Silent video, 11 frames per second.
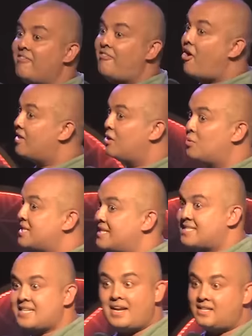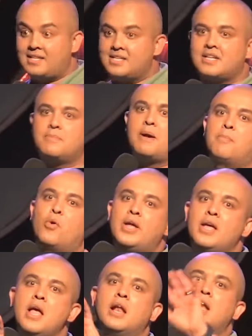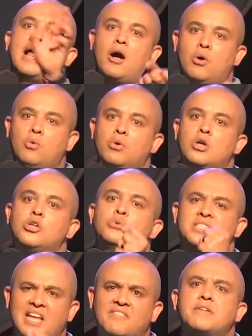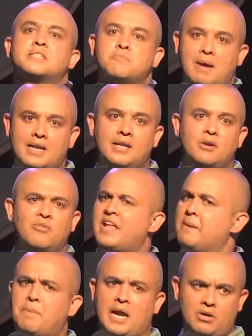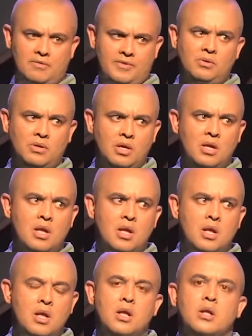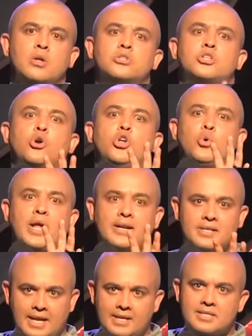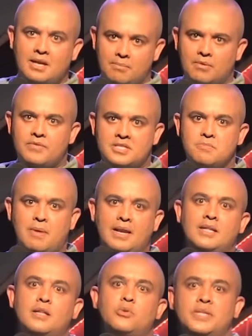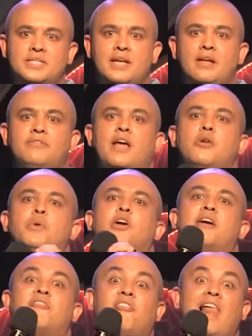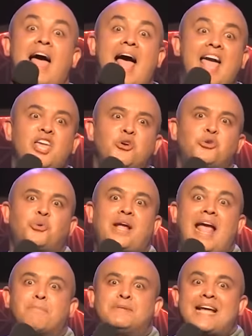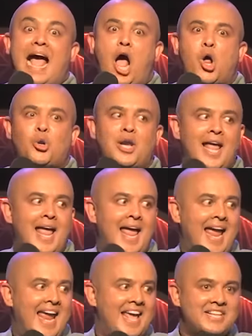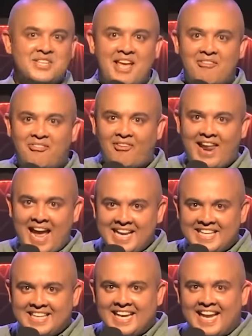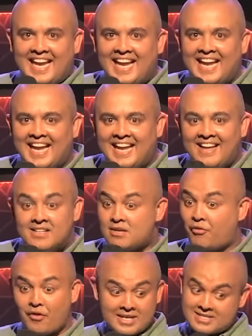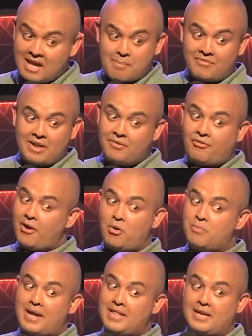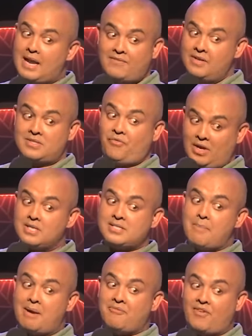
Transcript: father was excited. He said, My boy, now you saved us money. Very proud of you. So you can take some of this money that we saved and we're going to fly you to Cape Town. air flight? So first time, I've never flown by that. It's um, the first time I'm